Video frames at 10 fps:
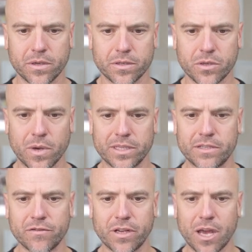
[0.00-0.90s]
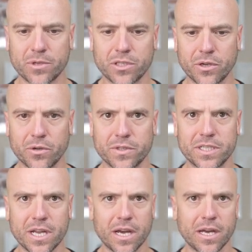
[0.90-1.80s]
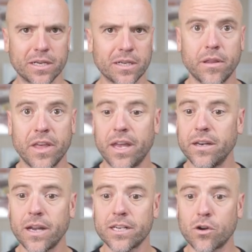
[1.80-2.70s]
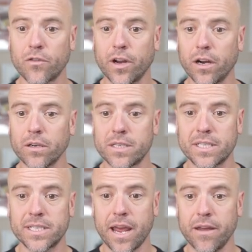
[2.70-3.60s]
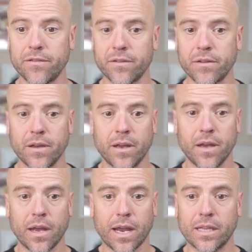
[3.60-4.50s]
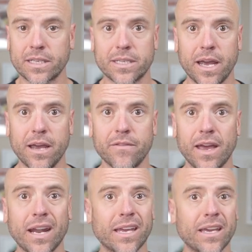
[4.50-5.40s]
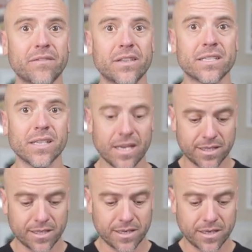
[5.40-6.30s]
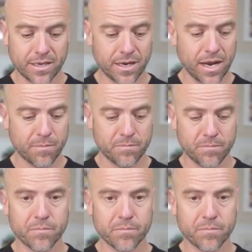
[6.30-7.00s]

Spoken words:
So at least 50 episodes, done. Then I just go over here to save. I click save and I give this list a name.